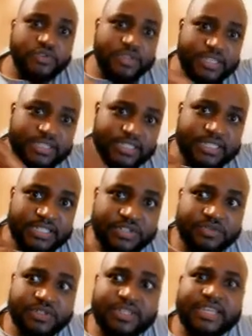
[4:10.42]
this
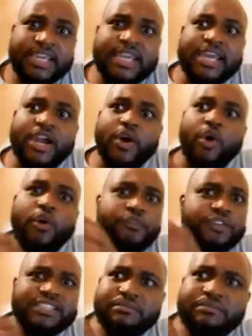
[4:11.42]
industry,
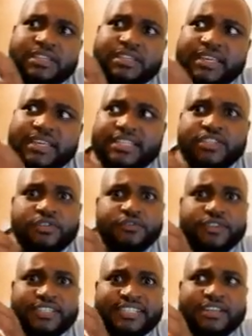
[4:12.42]
offer something that is
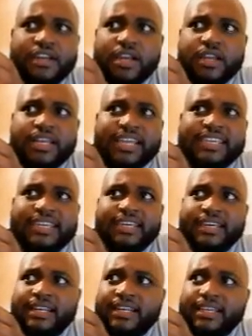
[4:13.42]
of like
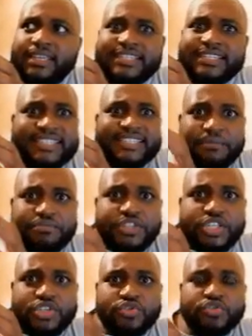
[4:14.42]
a
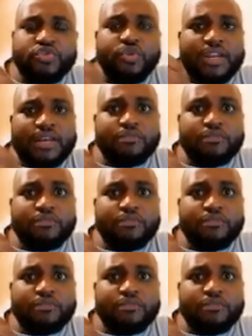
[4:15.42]
substitute to what I'm